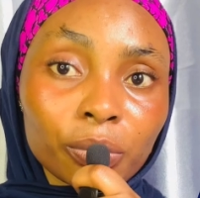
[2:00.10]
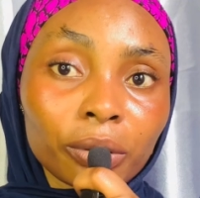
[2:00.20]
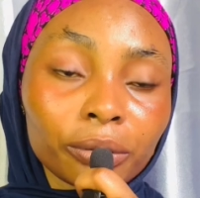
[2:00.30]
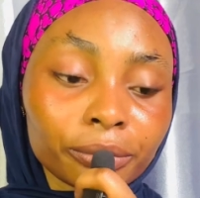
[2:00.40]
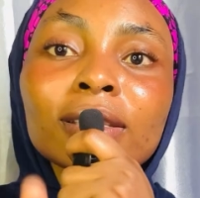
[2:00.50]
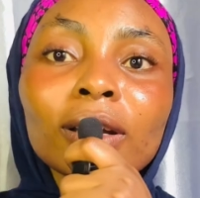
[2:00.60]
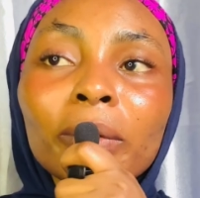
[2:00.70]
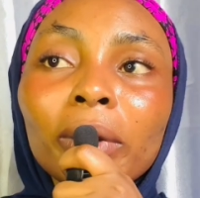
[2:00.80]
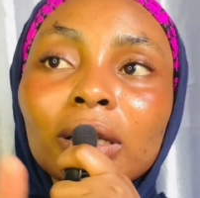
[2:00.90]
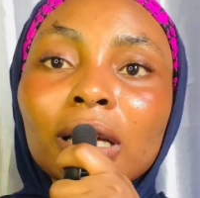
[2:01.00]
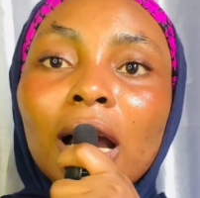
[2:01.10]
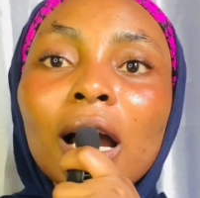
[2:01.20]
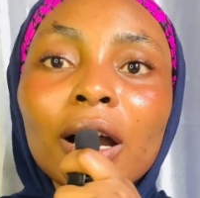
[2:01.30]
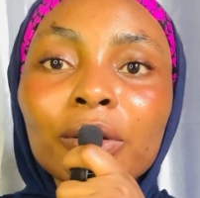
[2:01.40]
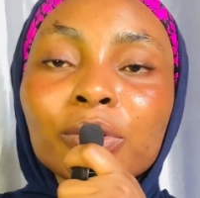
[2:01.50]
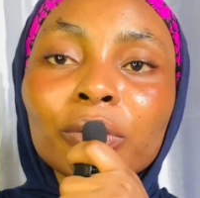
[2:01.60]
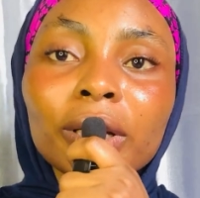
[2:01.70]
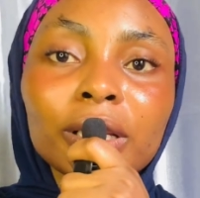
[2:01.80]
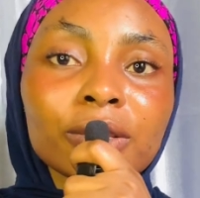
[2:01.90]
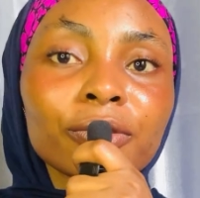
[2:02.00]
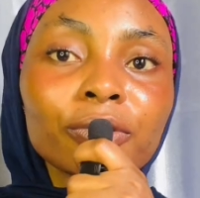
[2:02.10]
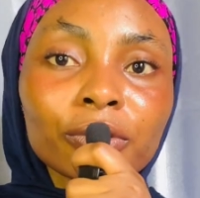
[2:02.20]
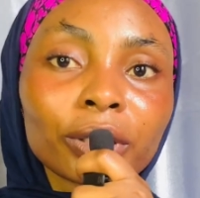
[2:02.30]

well. Let's talk about how to get free